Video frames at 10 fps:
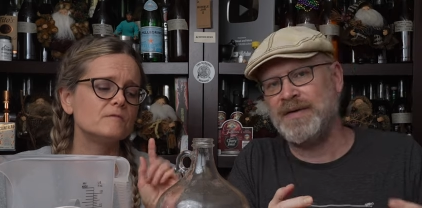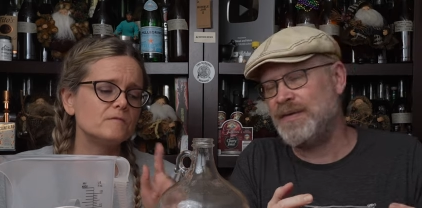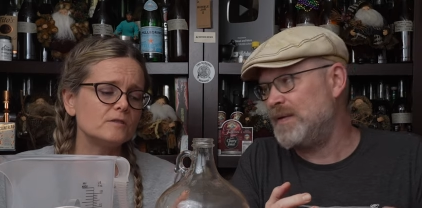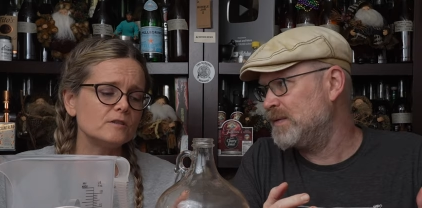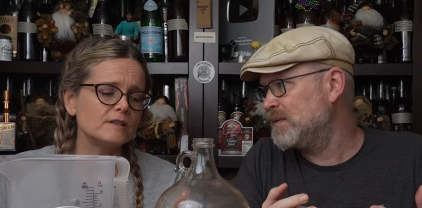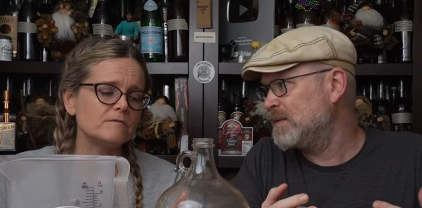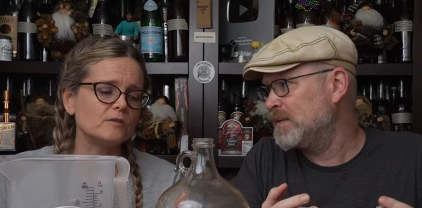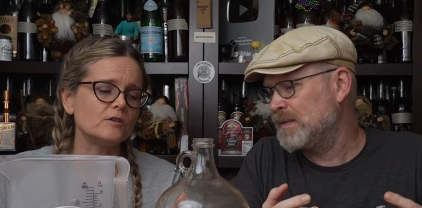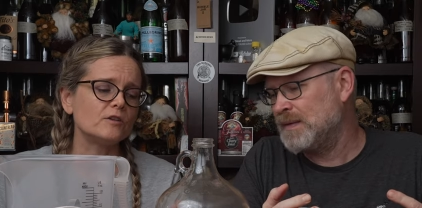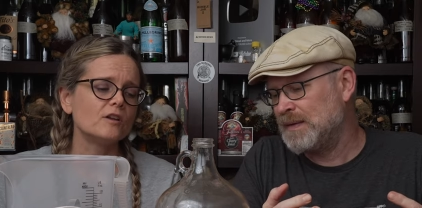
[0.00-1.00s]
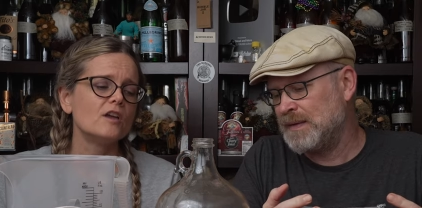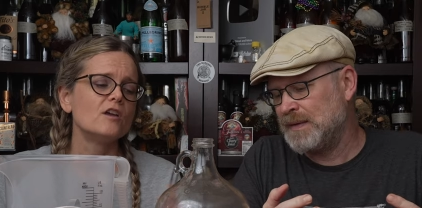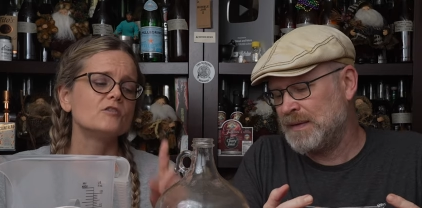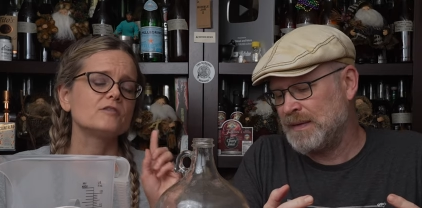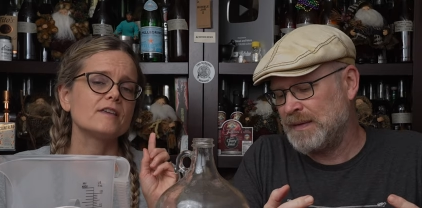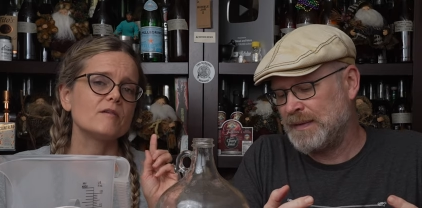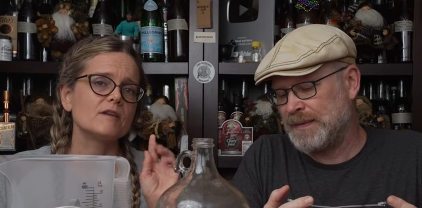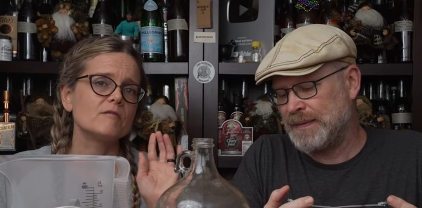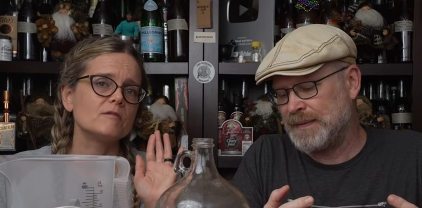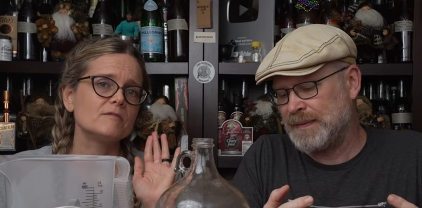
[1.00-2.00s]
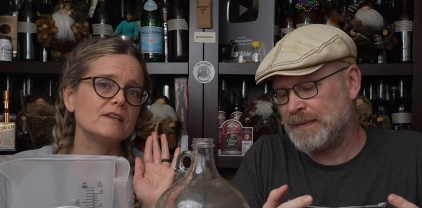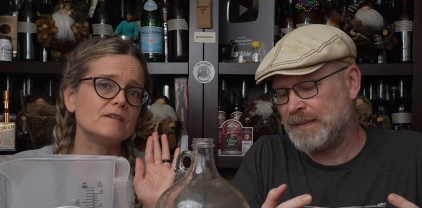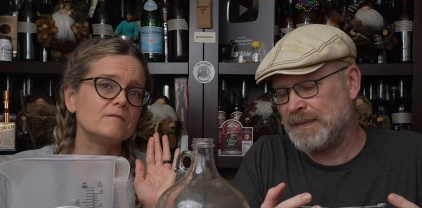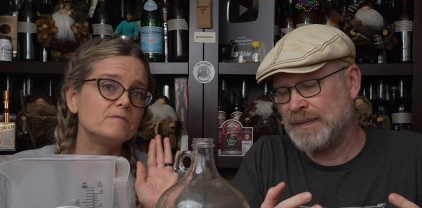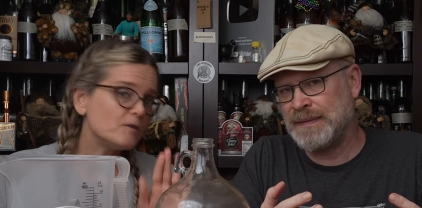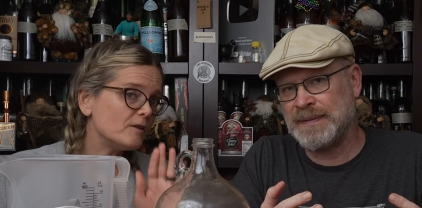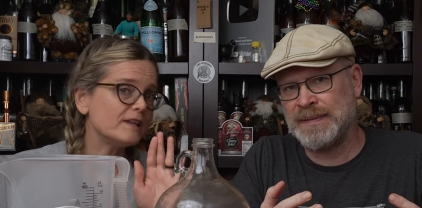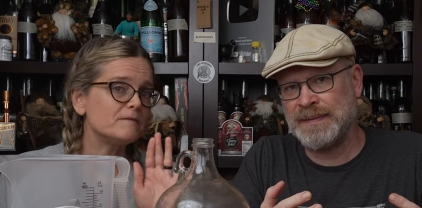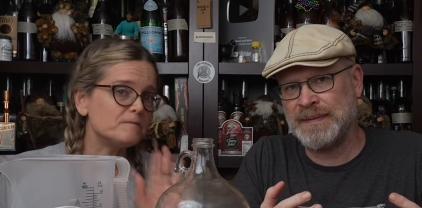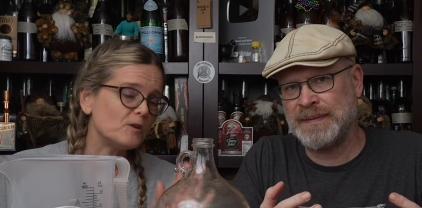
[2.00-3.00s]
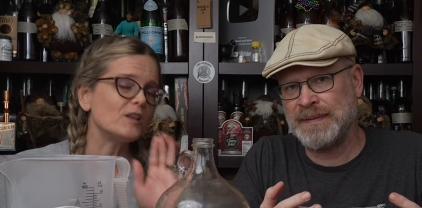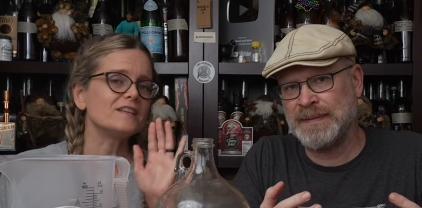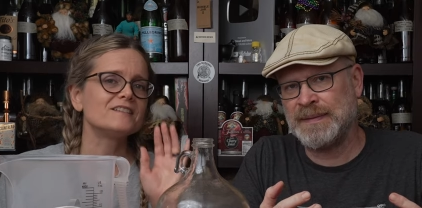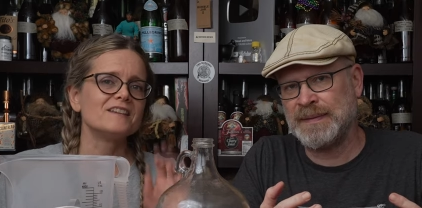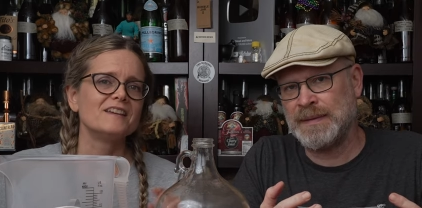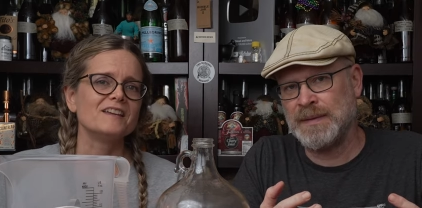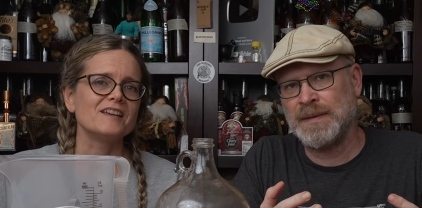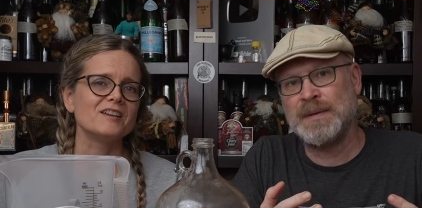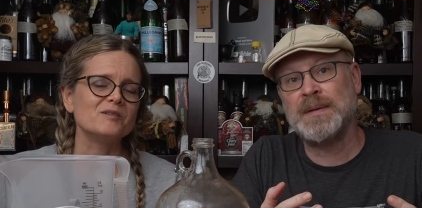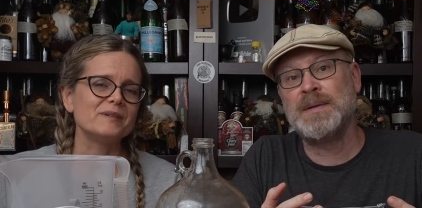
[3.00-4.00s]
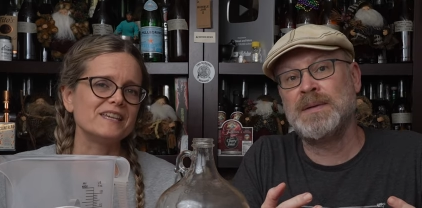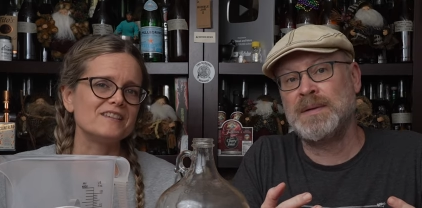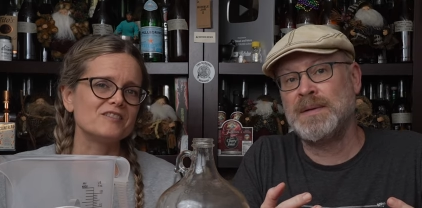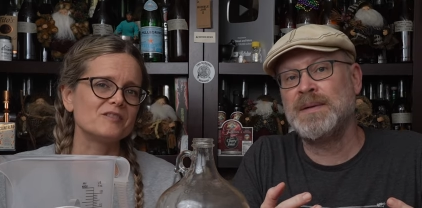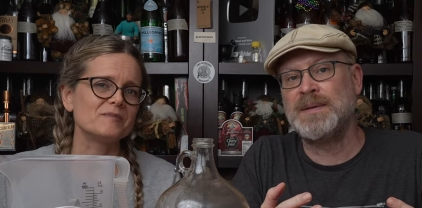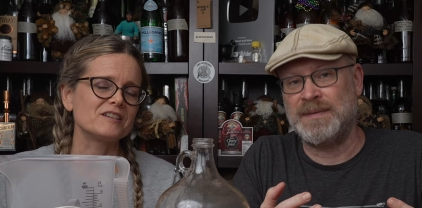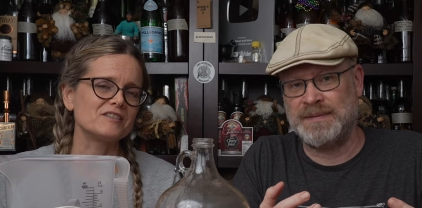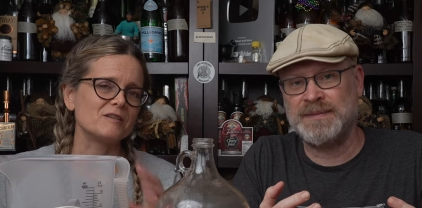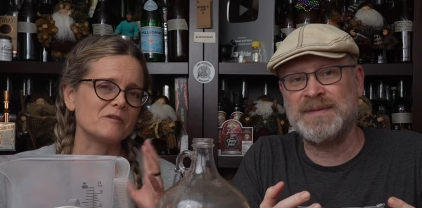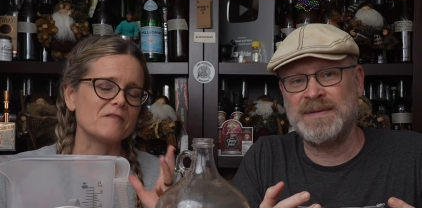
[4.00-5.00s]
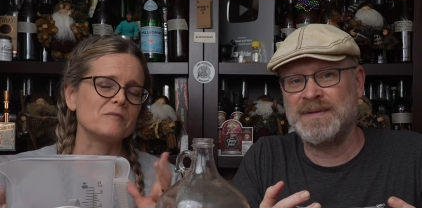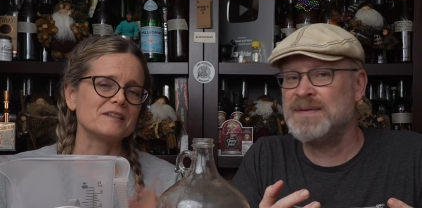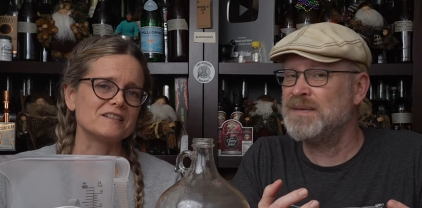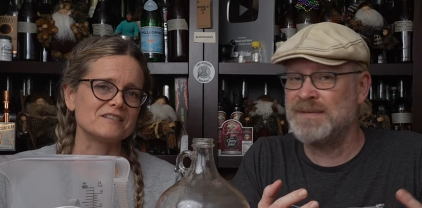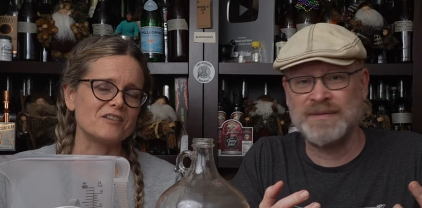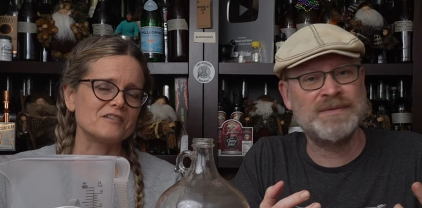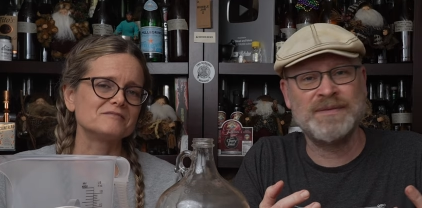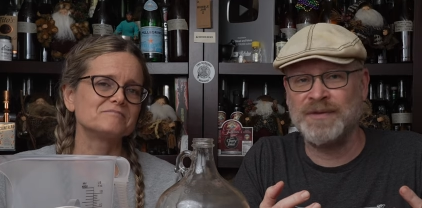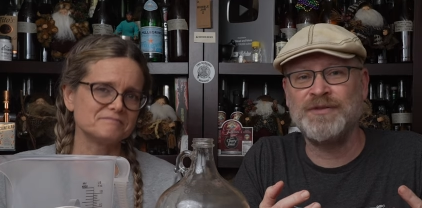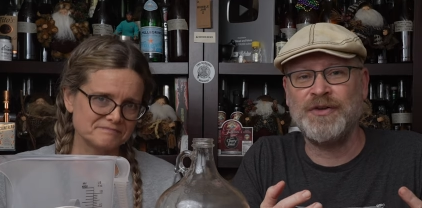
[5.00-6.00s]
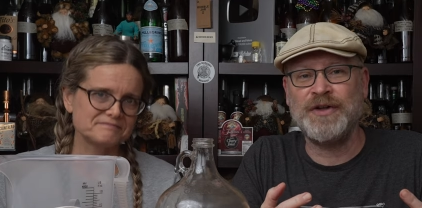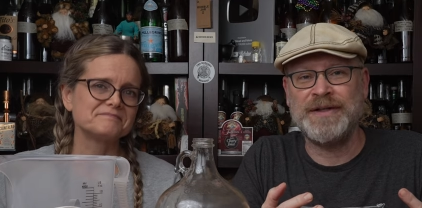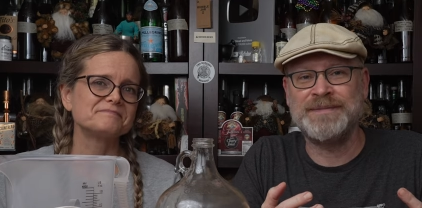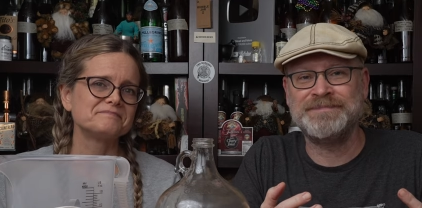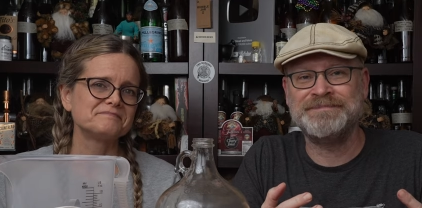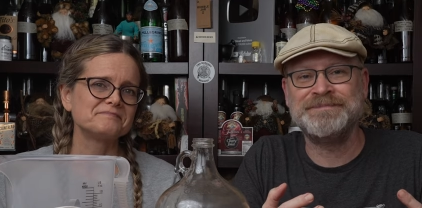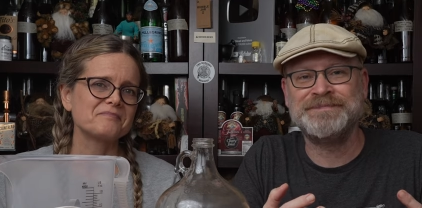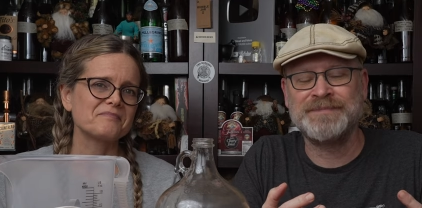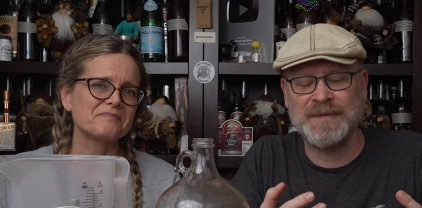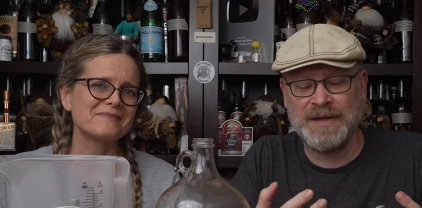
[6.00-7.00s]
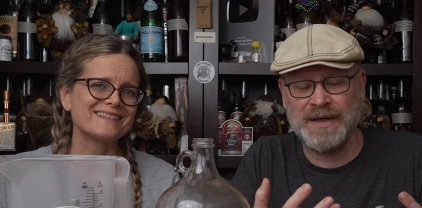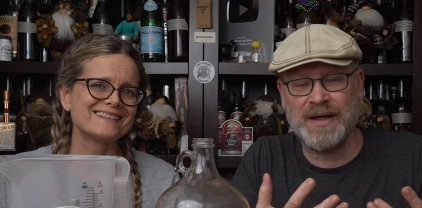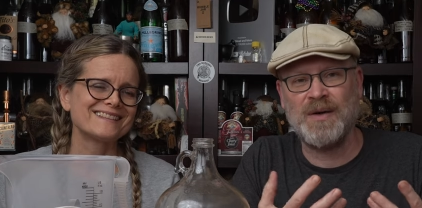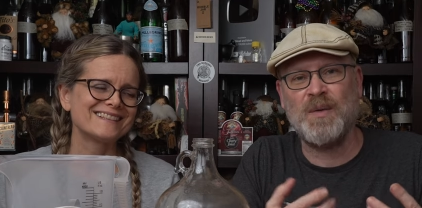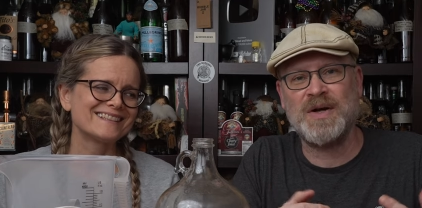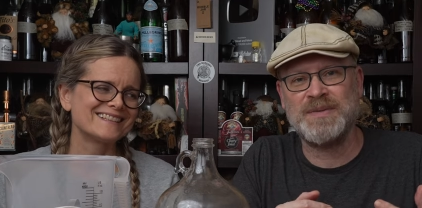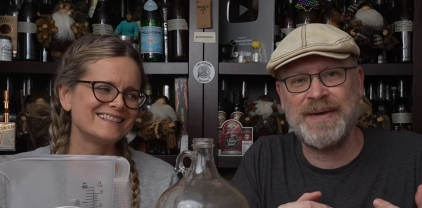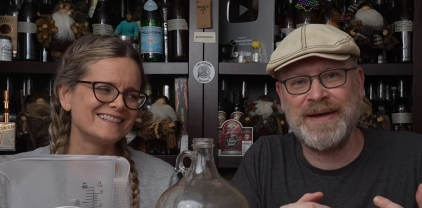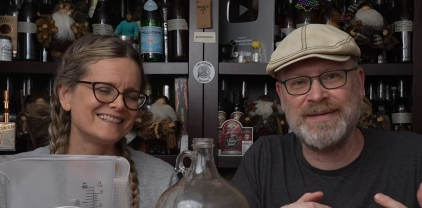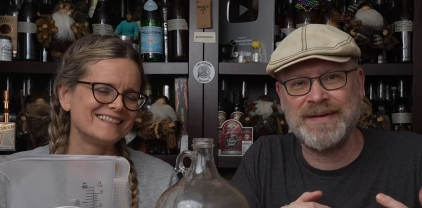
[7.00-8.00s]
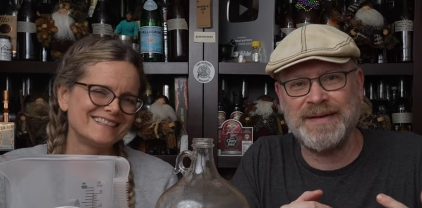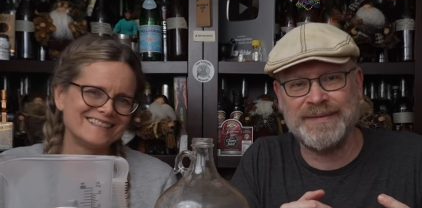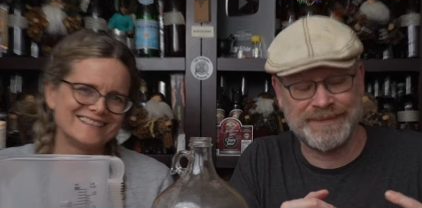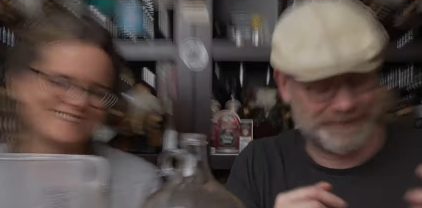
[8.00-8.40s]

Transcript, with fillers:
Speaker 1: into fully it. Fully full. So that way when we fully full it, it, it'll be easier to mix and you won't have to mix it as long.
Speaker 2: Fully. Gotta go wash my hands again.